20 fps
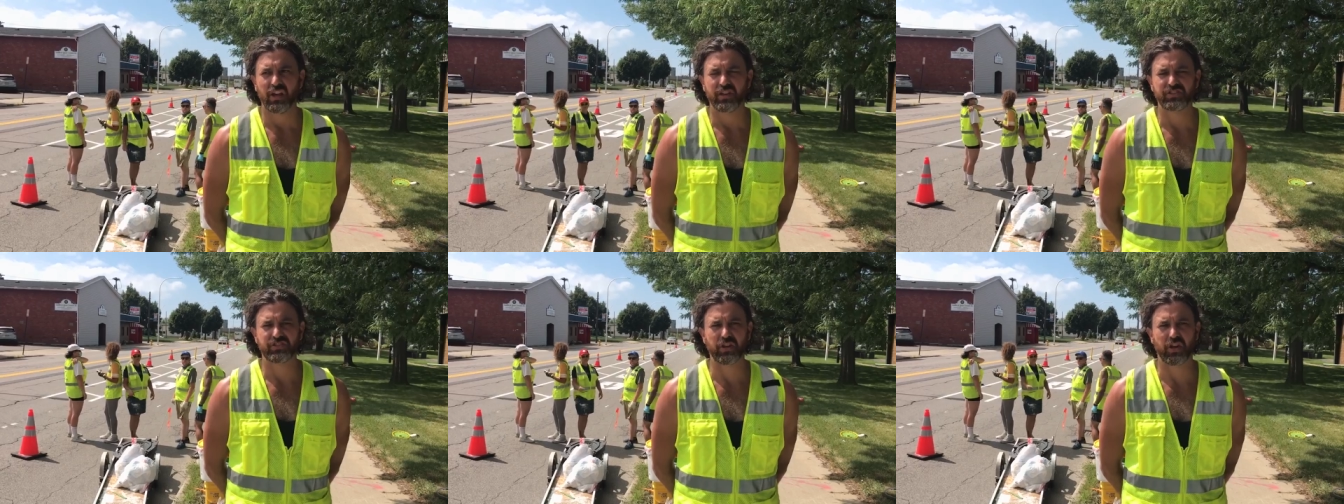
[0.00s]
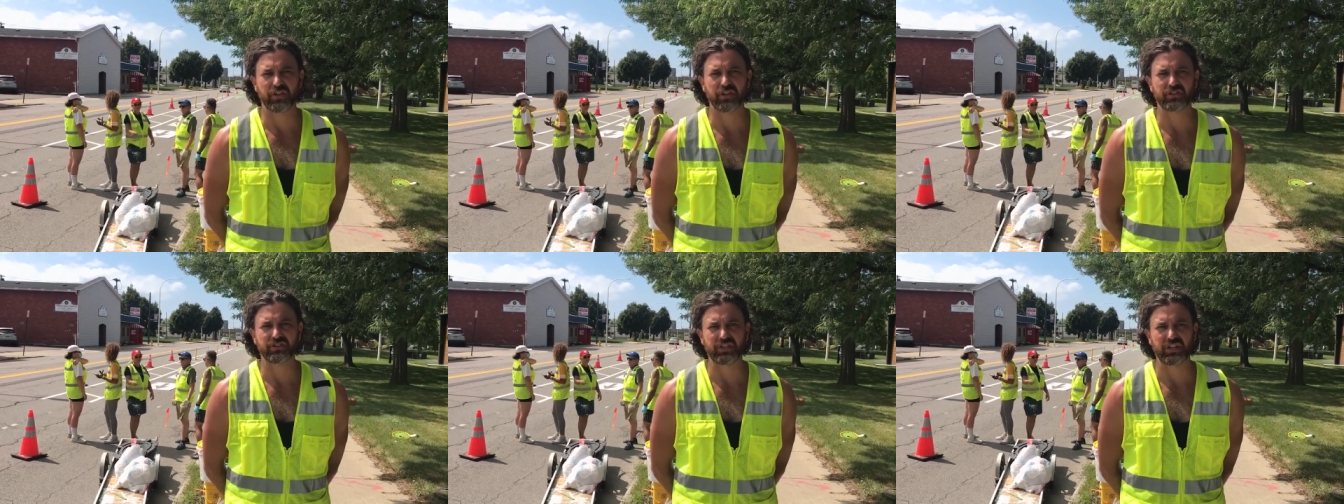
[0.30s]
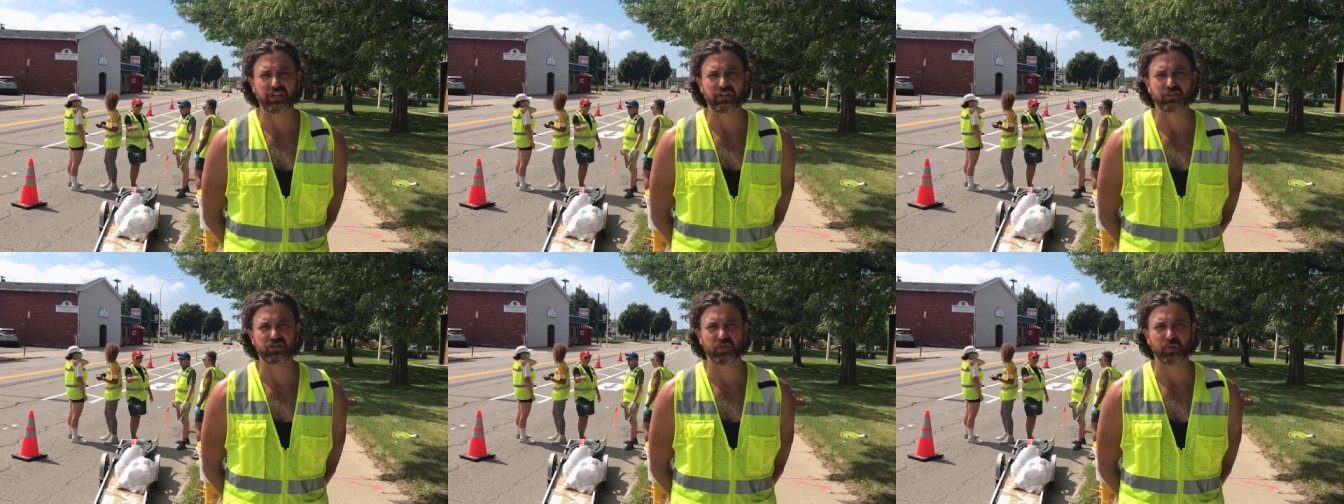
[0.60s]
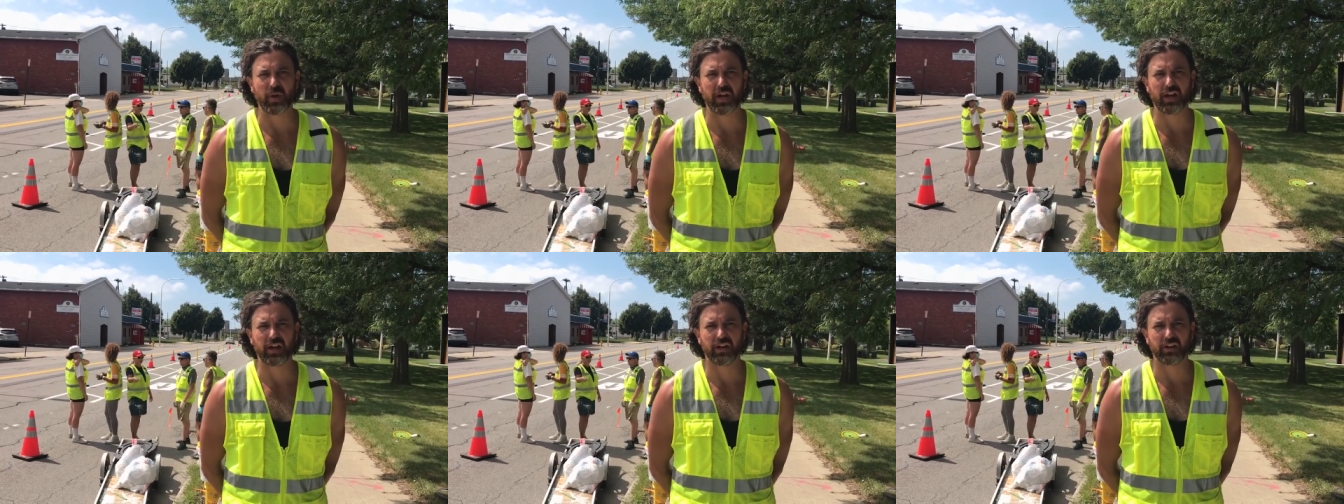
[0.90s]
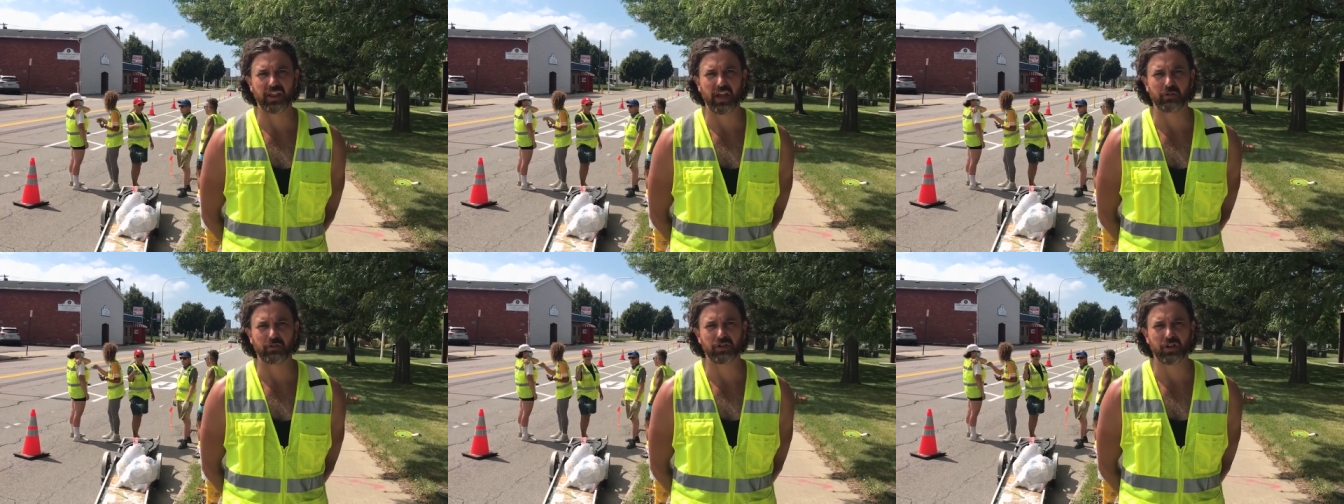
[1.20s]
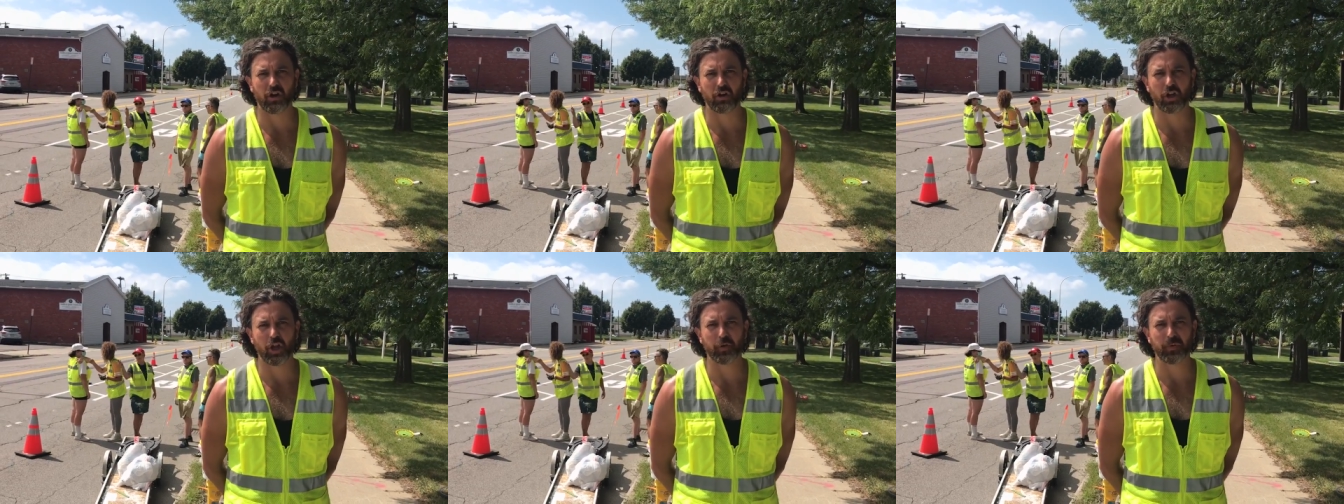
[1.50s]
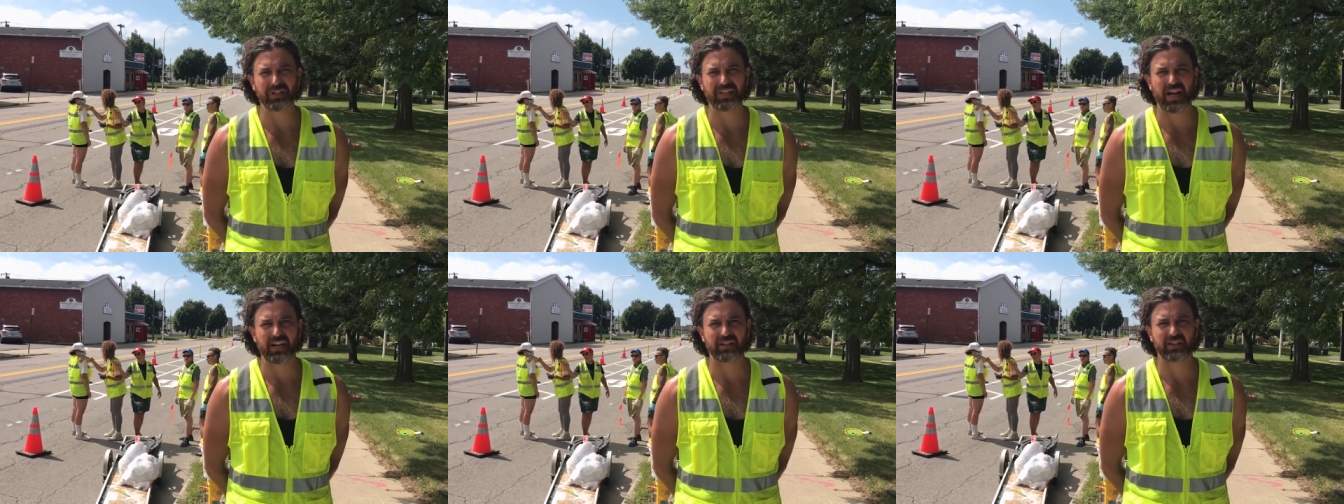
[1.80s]
Southern Tier Trail that would go all the
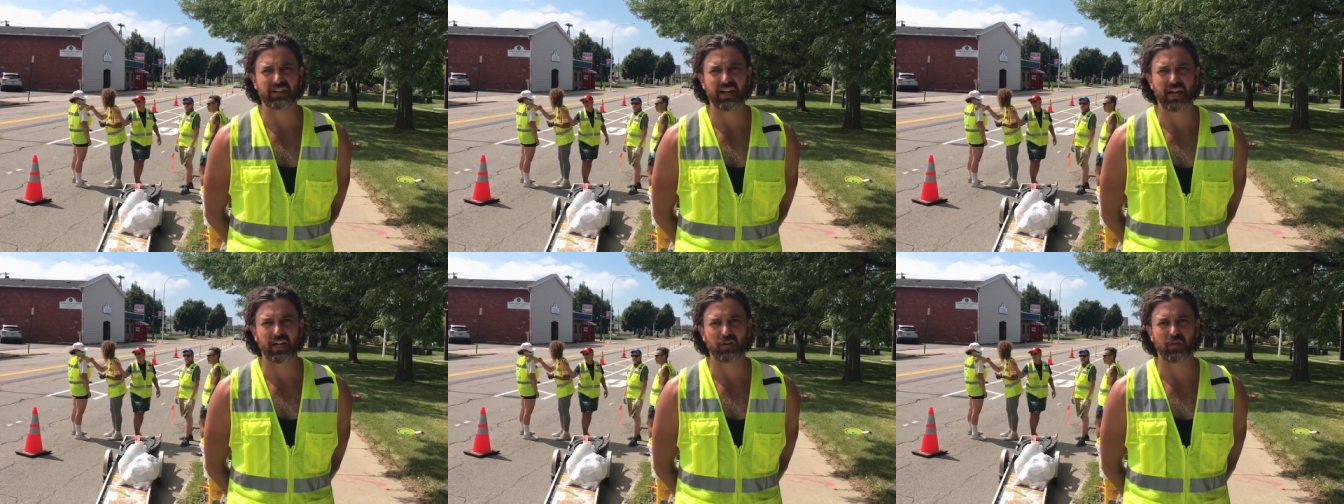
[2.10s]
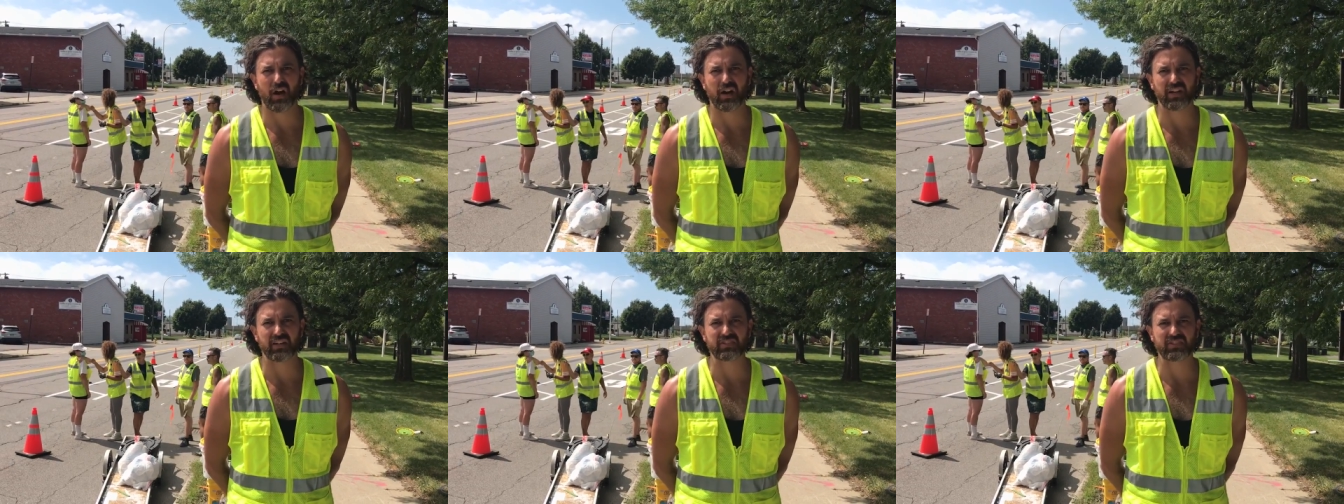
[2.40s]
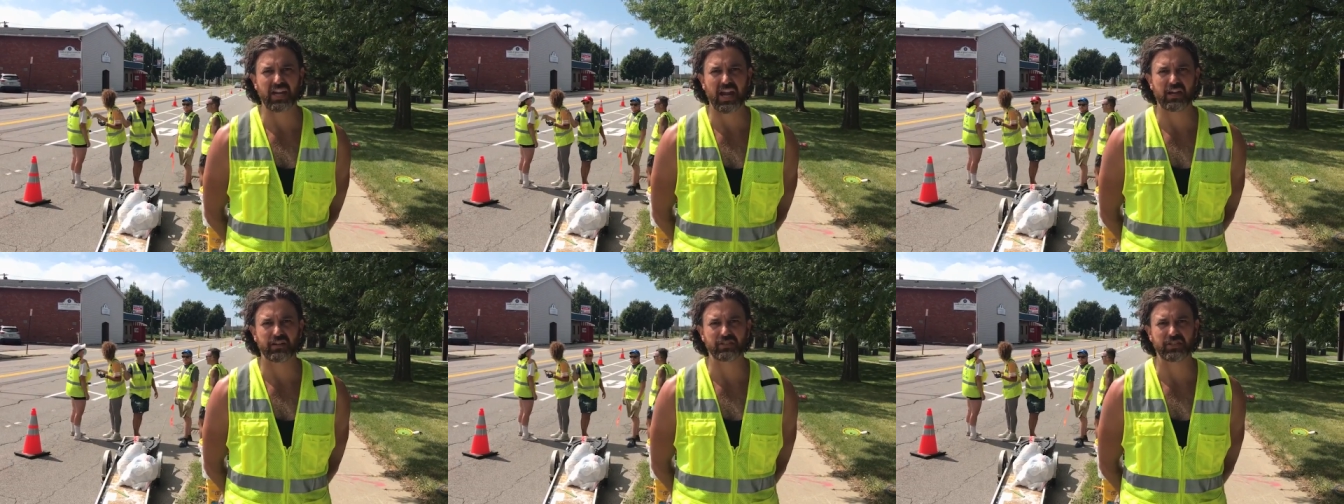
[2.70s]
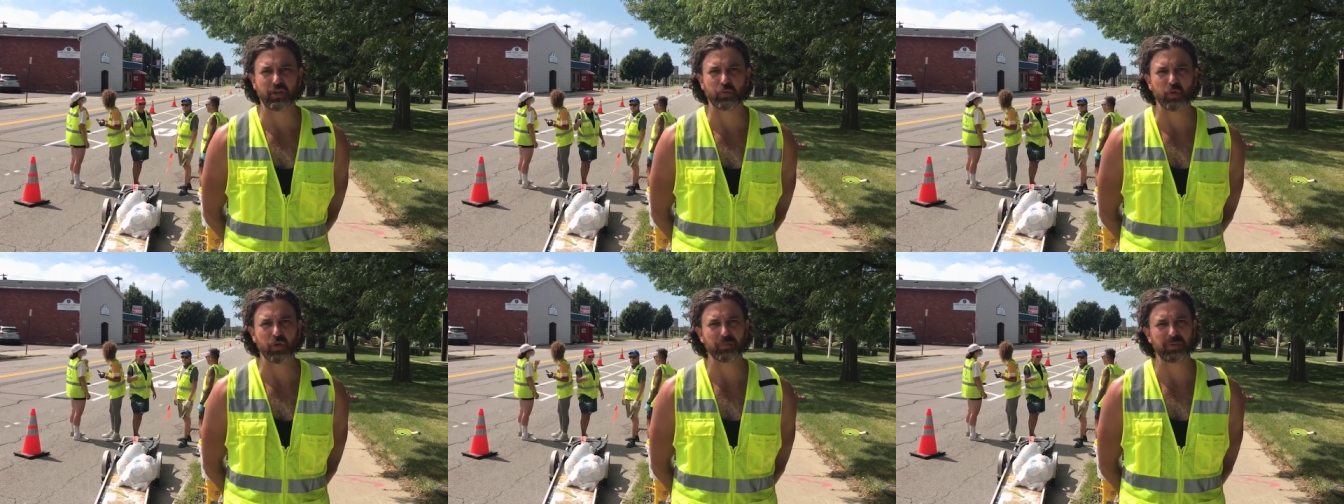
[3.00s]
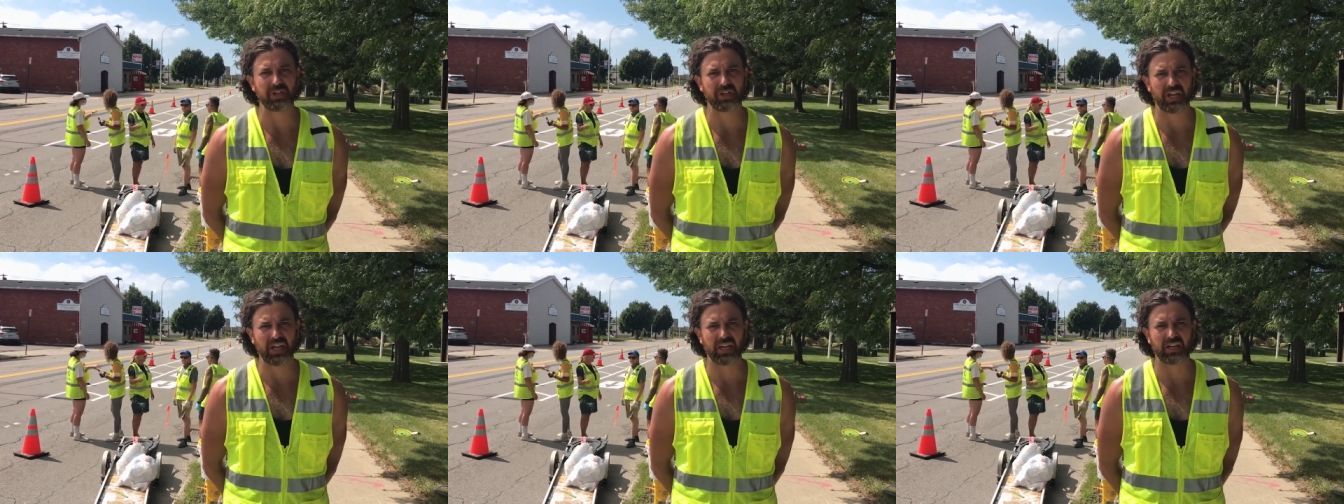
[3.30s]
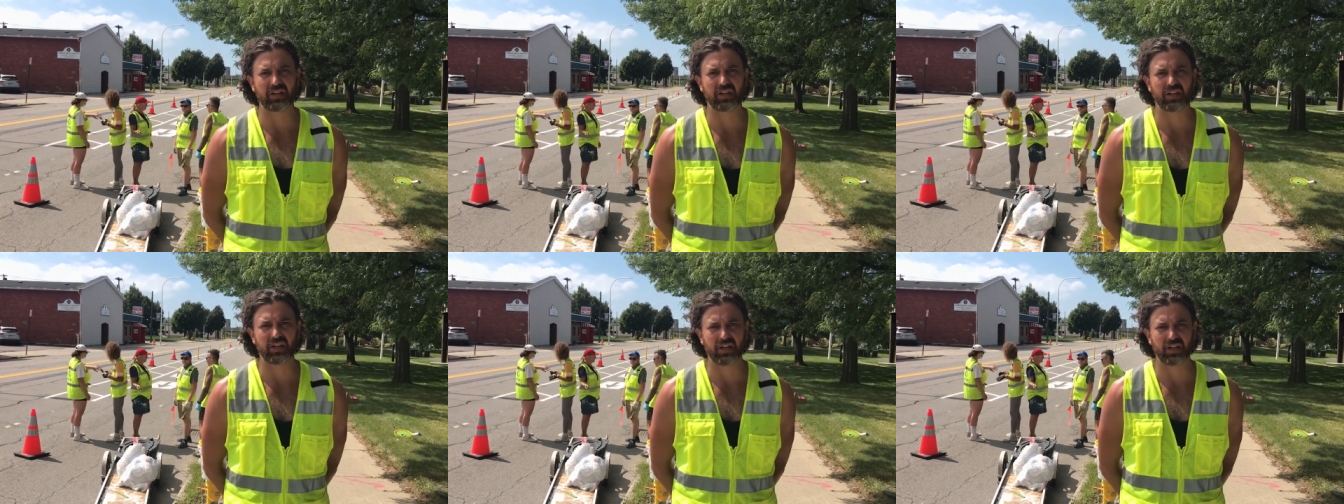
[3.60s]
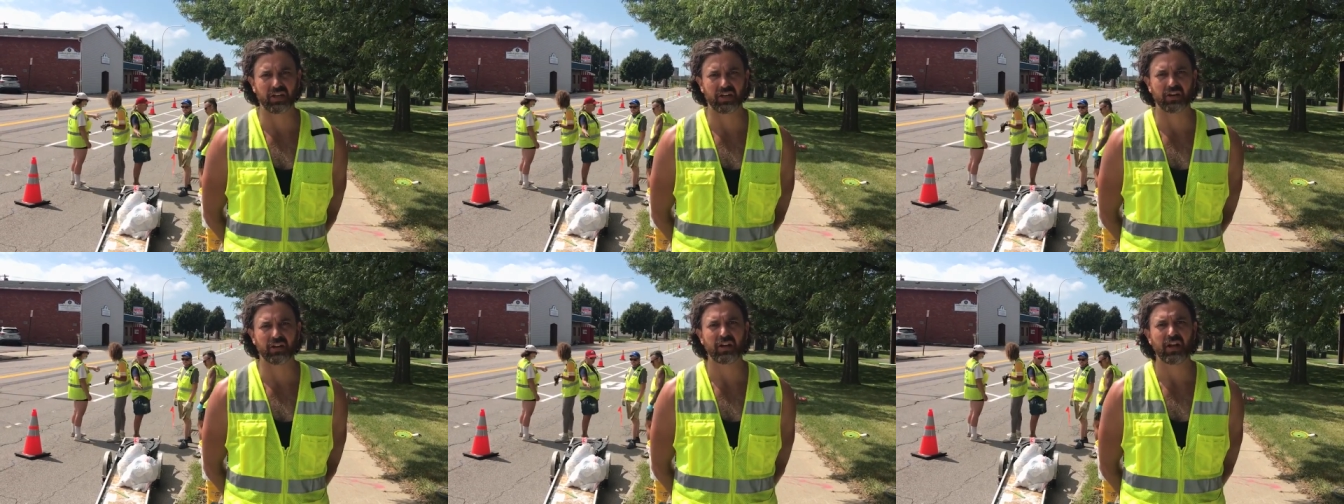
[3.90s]
way down to Cattaraugus County, would begin
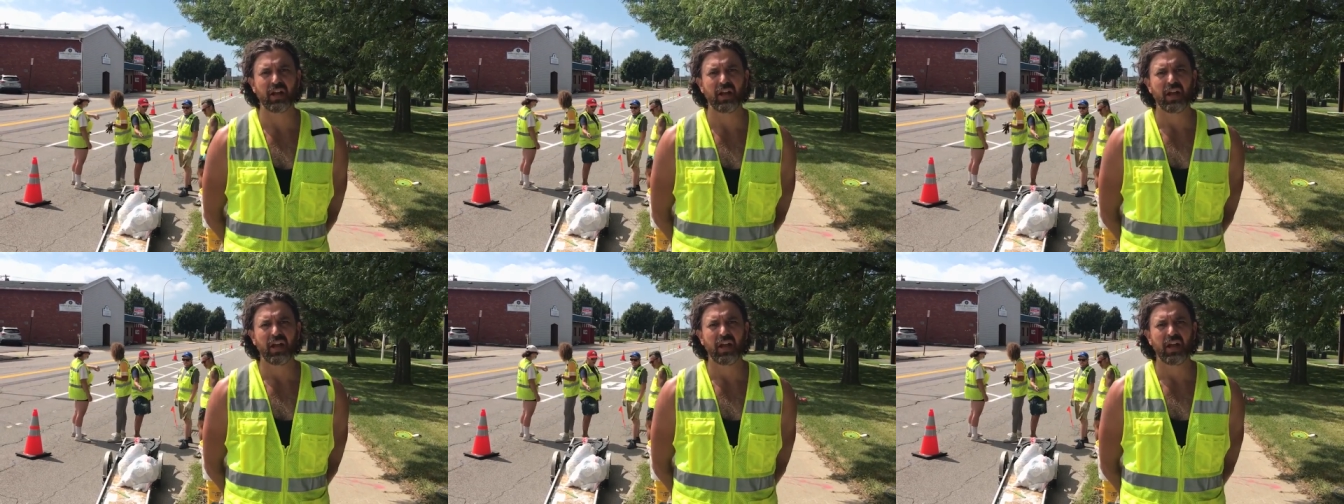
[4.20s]
here